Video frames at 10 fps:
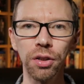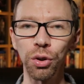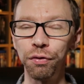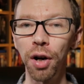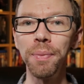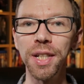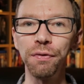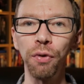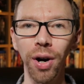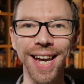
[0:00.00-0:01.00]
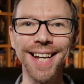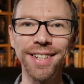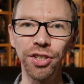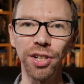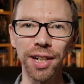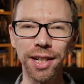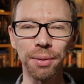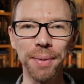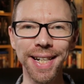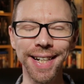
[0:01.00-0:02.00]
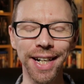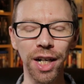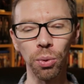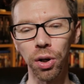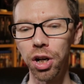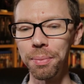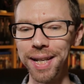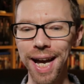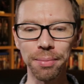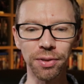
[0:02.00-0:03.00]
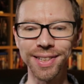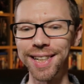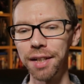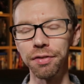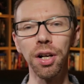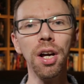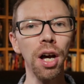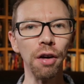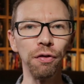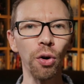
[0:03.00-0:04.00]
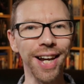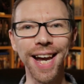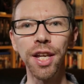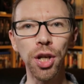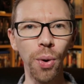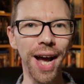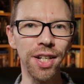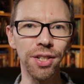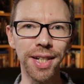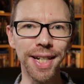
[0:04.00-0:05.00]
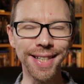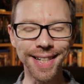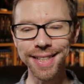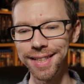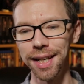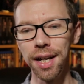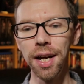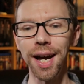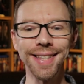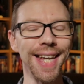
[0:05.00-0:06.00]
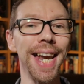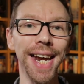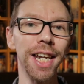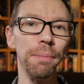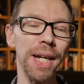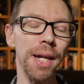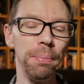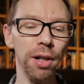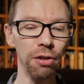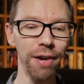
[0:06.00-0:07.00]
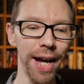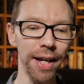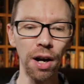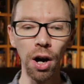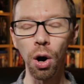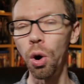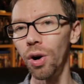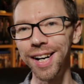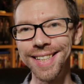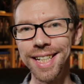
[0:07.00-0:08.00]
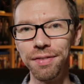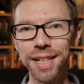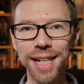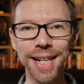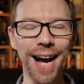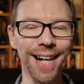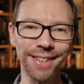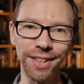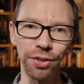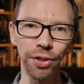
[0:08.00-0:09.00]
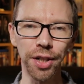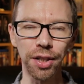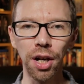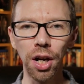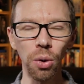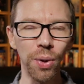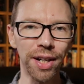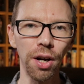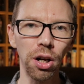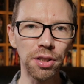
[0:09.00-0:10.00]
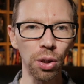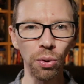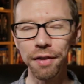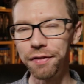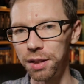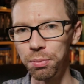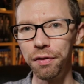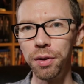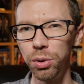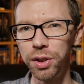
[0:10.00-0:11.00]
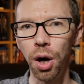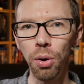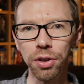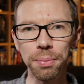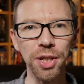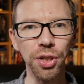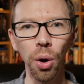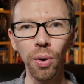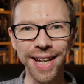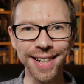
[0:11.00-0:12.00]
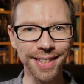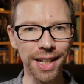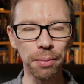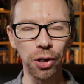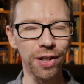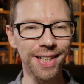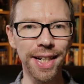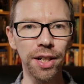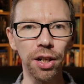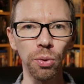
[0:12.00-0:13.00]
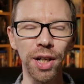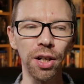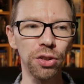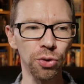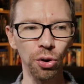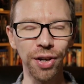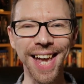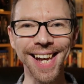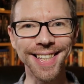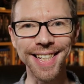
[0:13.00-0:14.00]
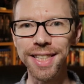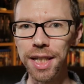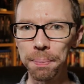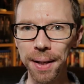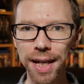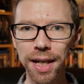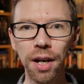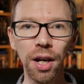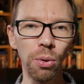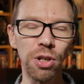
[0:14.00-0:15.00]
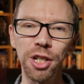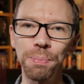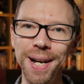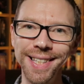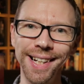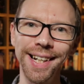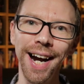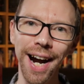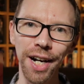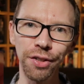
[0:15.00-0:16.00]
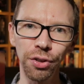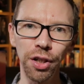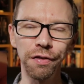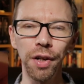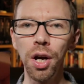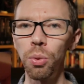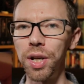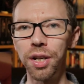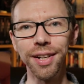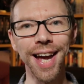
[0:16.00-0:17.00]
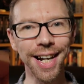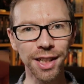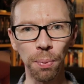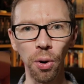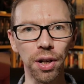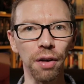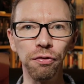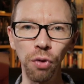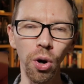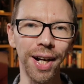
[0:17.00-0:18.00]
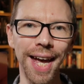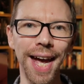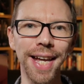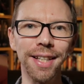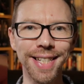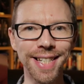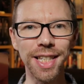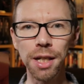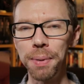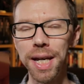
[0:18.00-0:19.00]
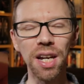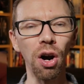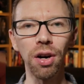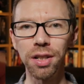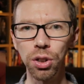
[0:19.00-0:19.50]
So from this 4K digital intermediate here, we're going to be able to deliver a 4K UHD disc, a 1080p Blu-ray, or a DVD as desired. We can also, if this movie was going to be shown in a cinema or a theater, we can also create a DCP, which is basically a hard drive. We could export a 4K DCP or a